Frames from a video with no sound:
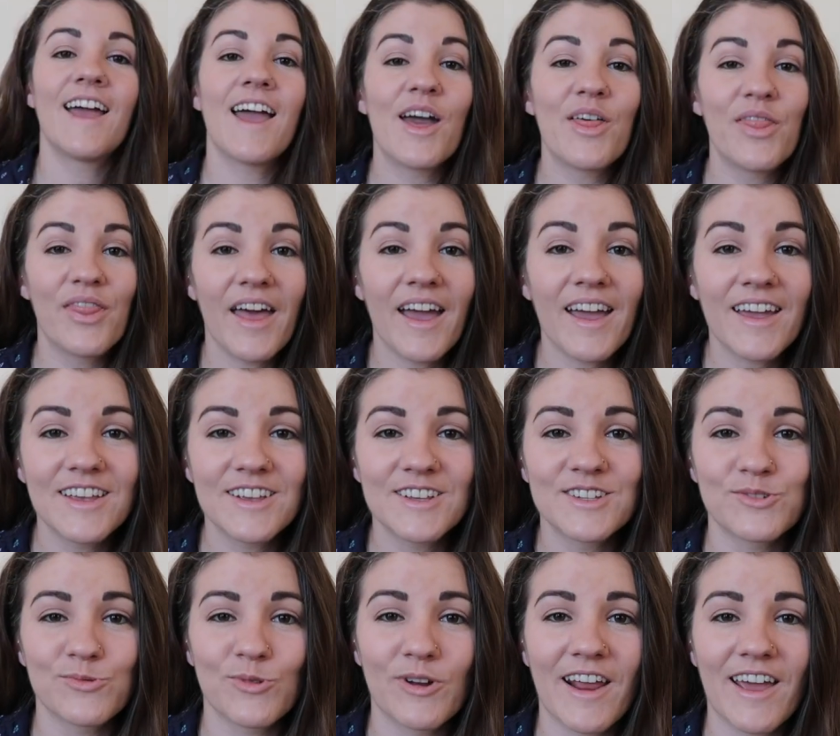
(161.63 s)
And that
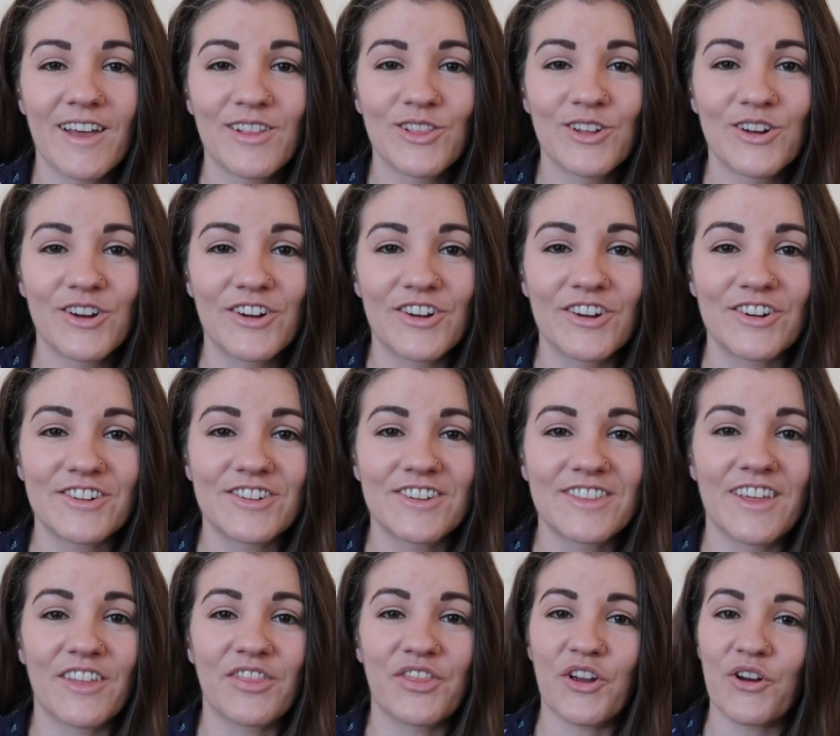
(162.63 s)
is when I learned
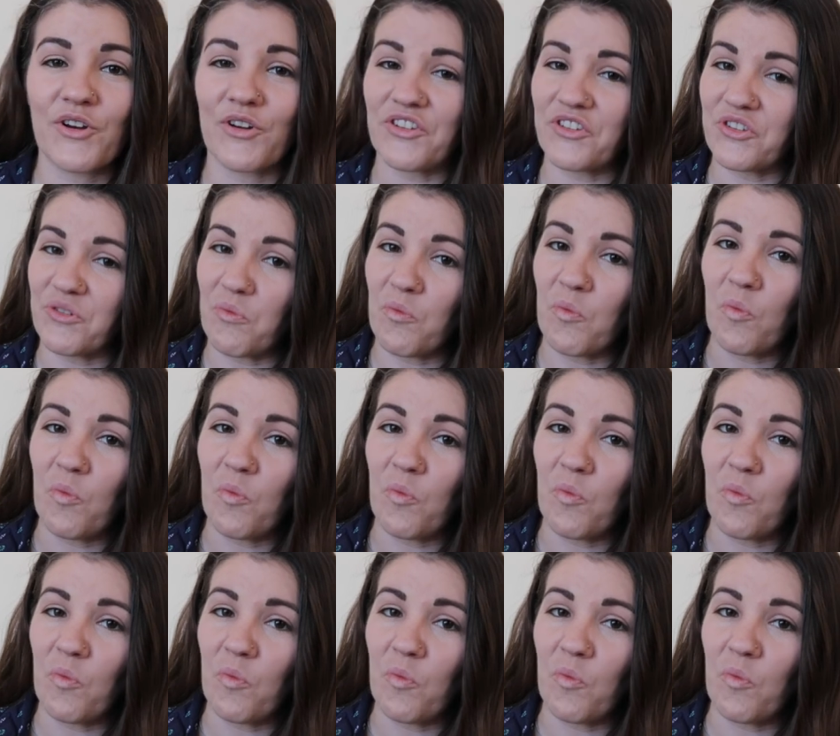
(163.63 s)
that there is